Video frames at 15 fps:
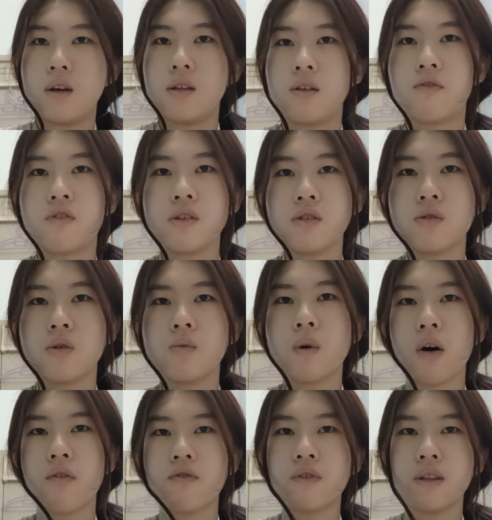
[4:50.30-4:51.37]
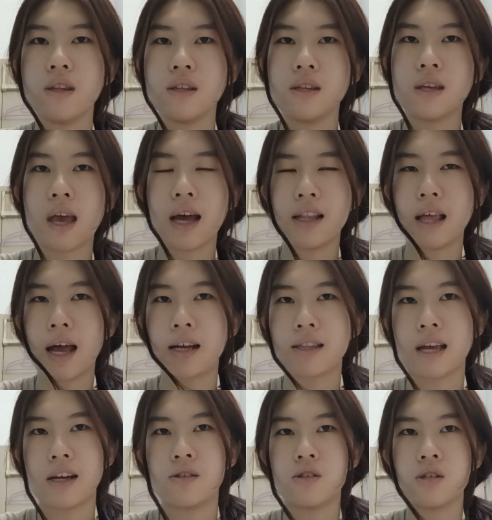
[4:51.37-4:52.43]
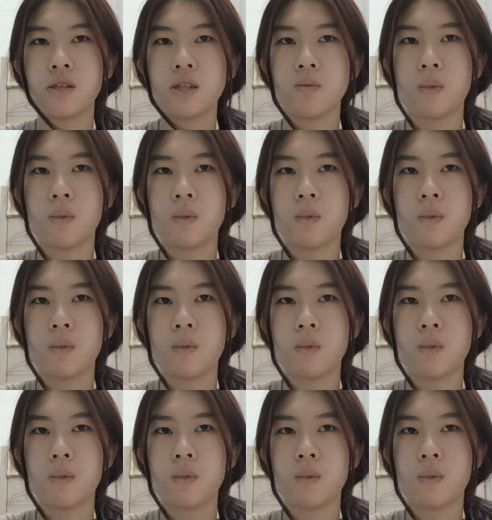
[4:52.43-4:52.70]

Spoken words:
The first group often get attentions